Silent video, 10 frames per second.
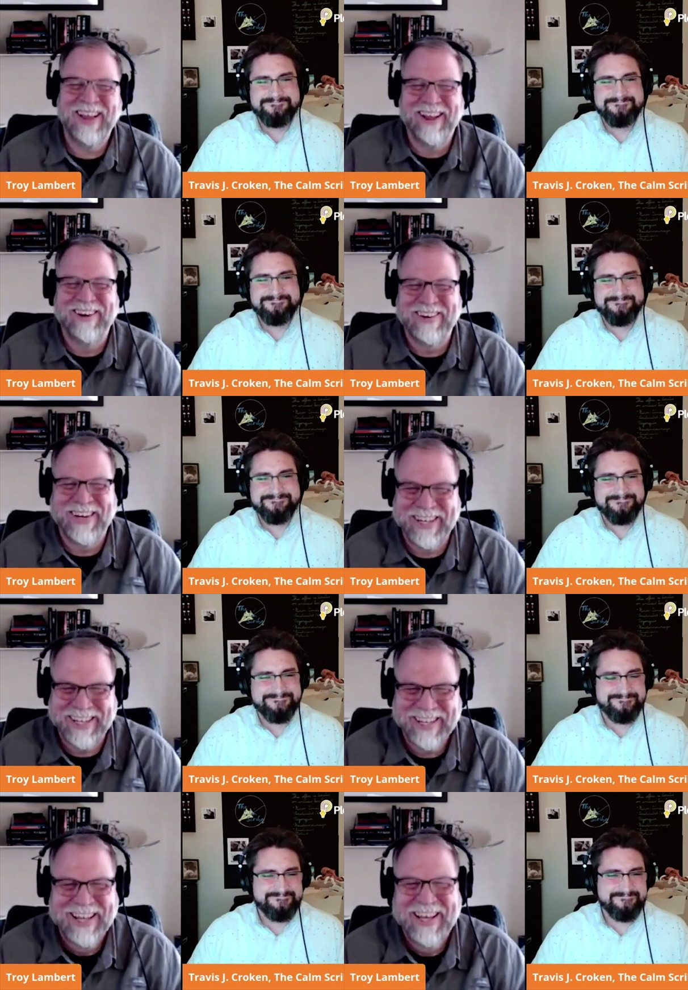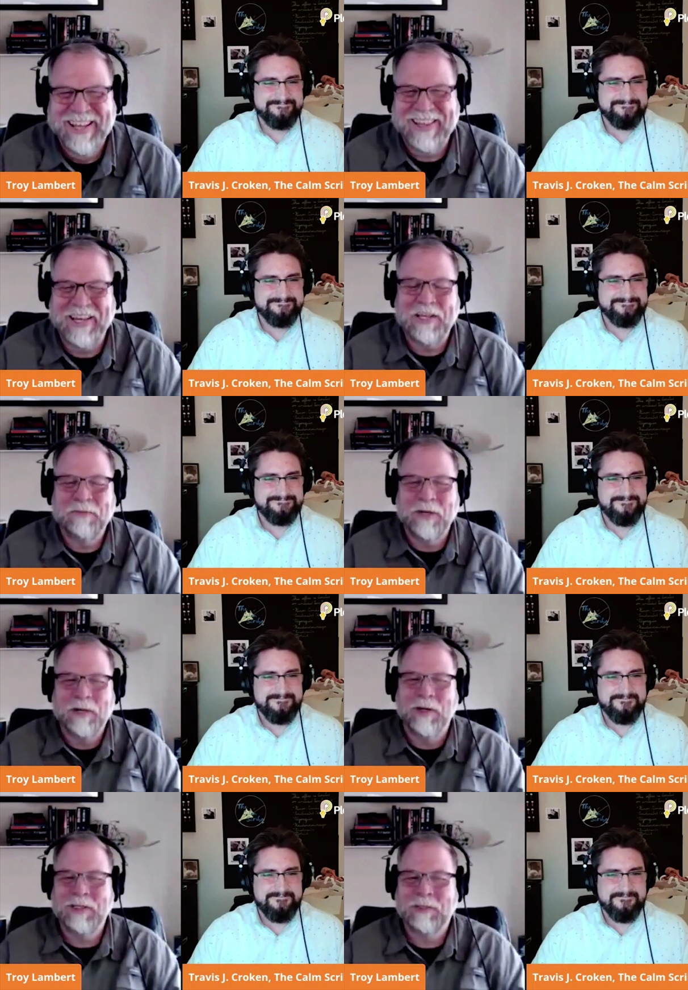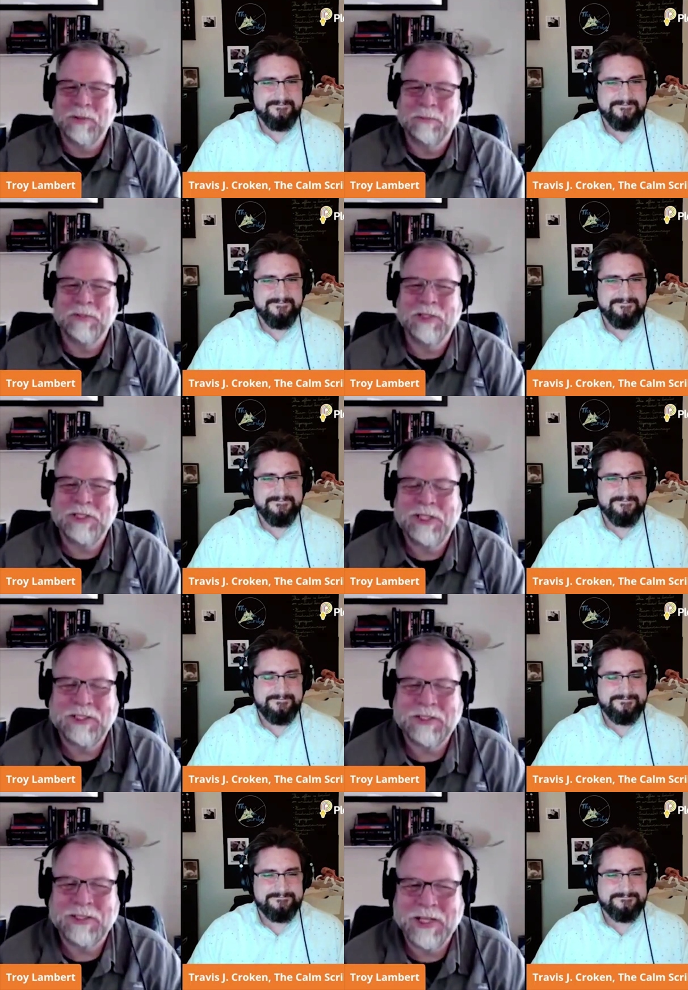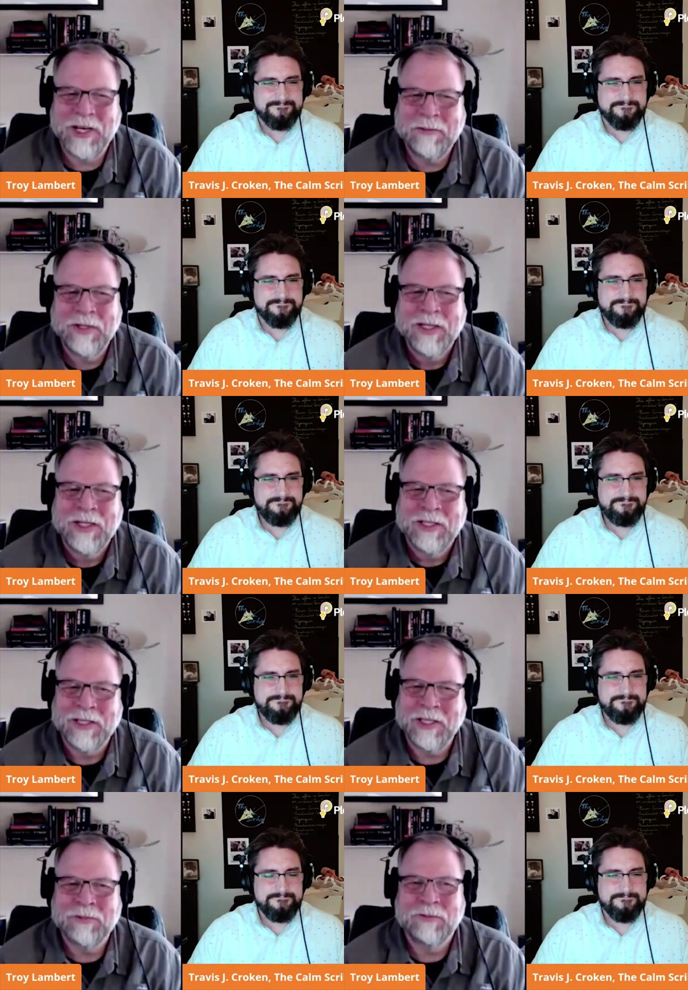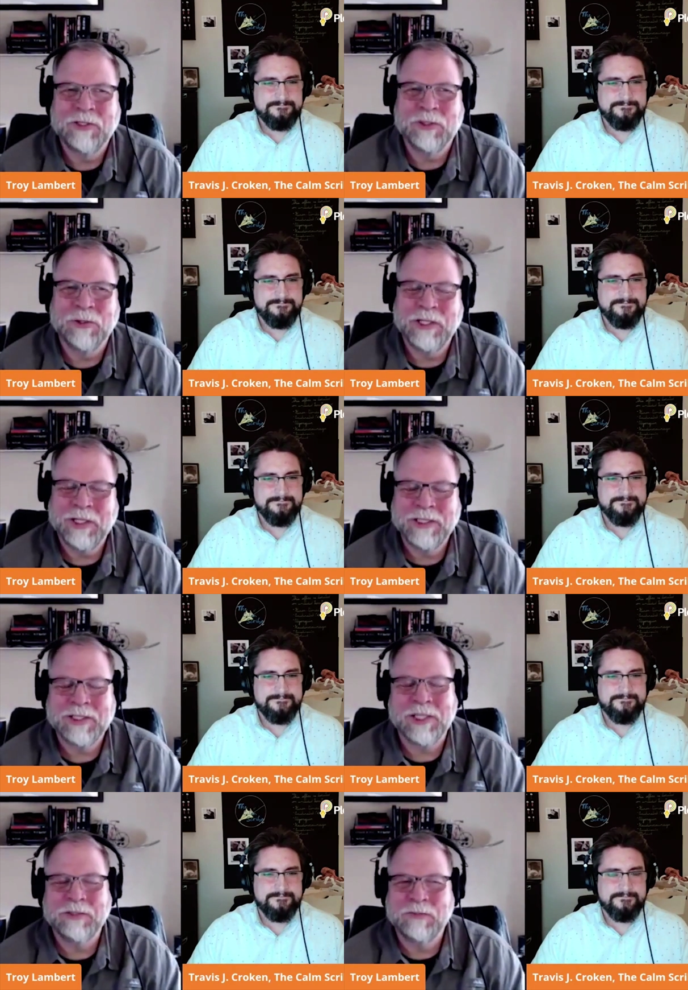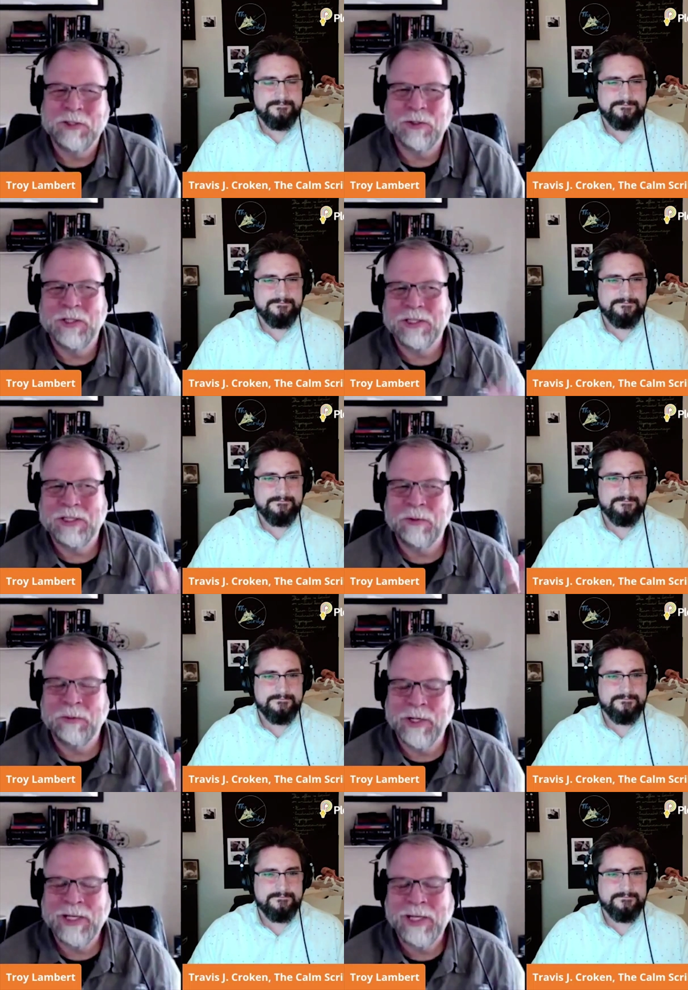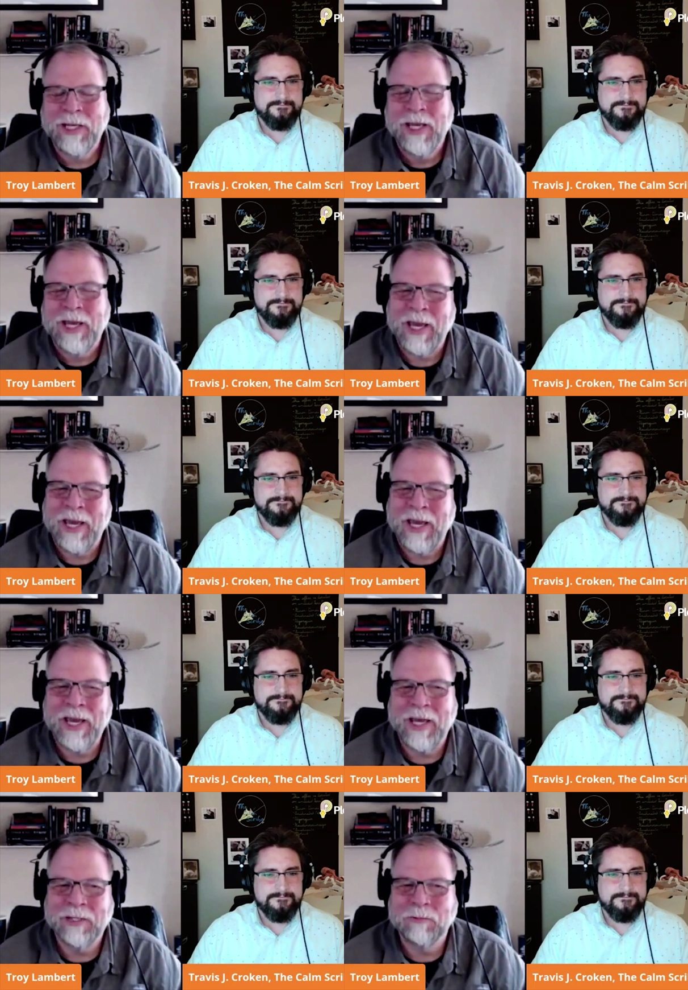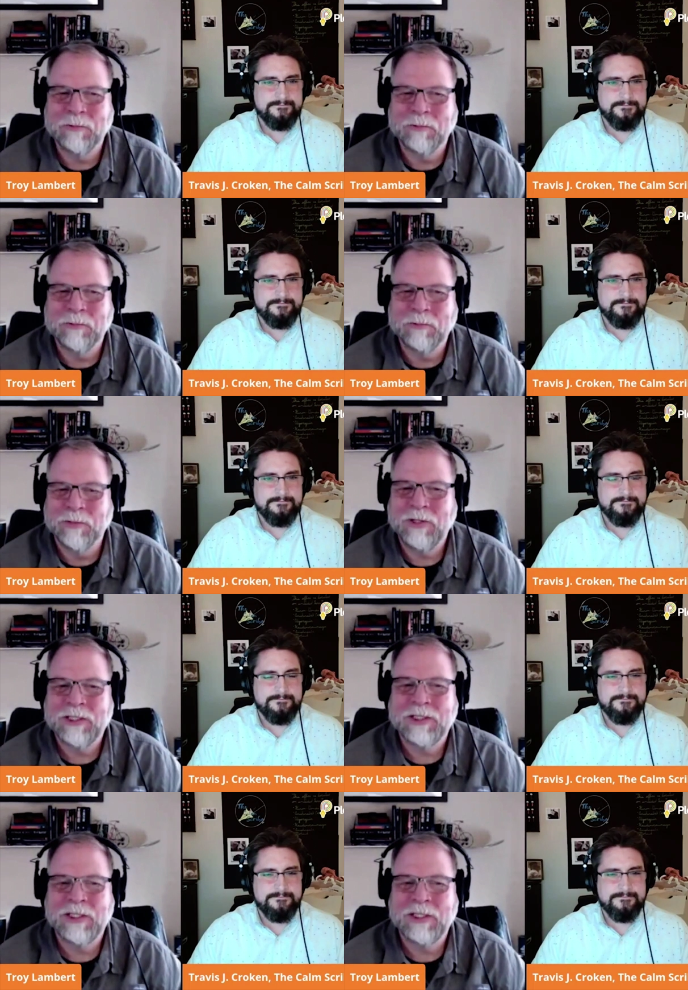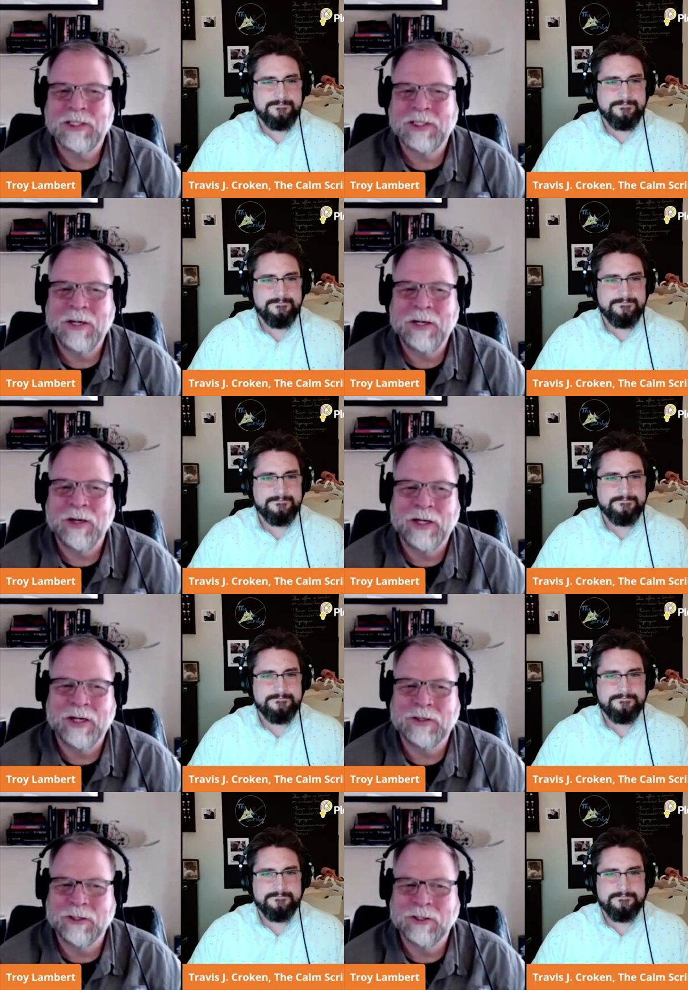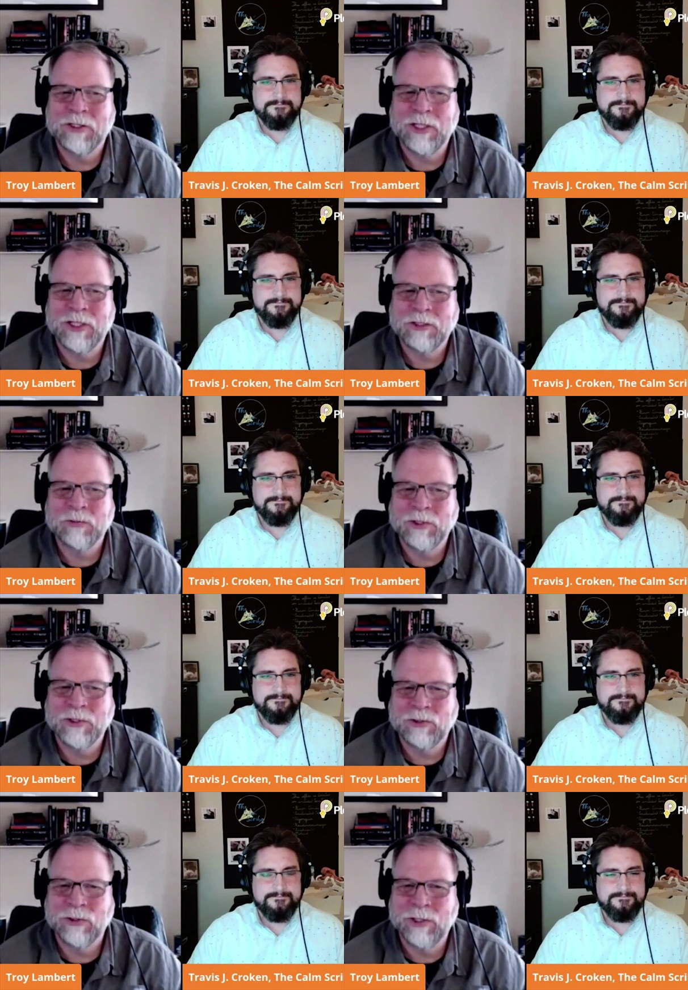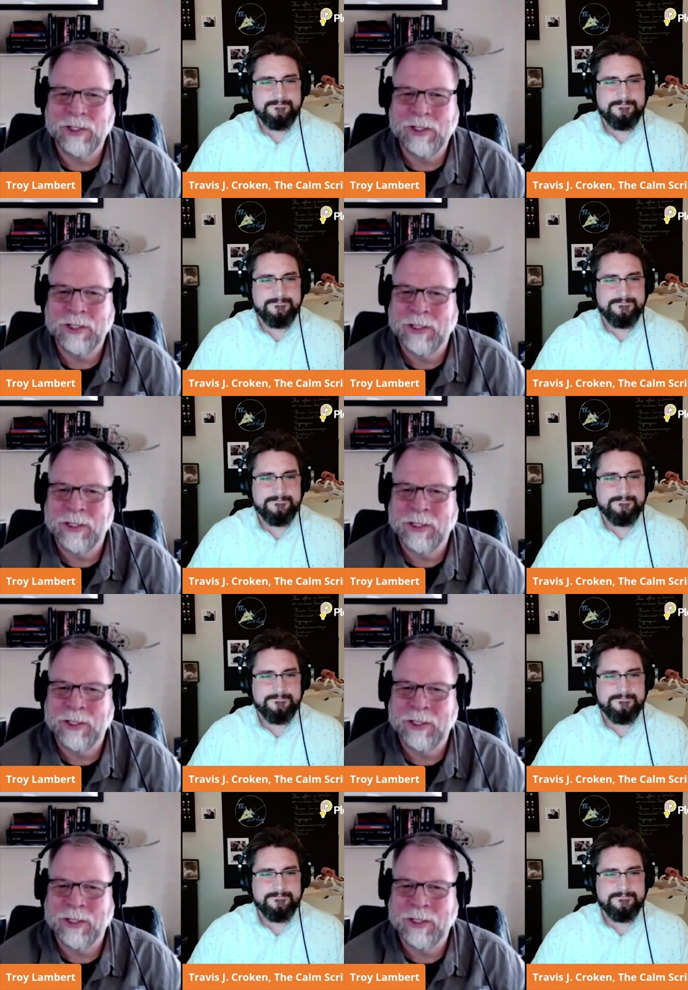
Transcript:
Speaker 1: All right. Thank you very much. We appreciate your time. Thanks for joining us. Thanks for joining us, everybody. And we'll see you next time on Thursdays with Troy.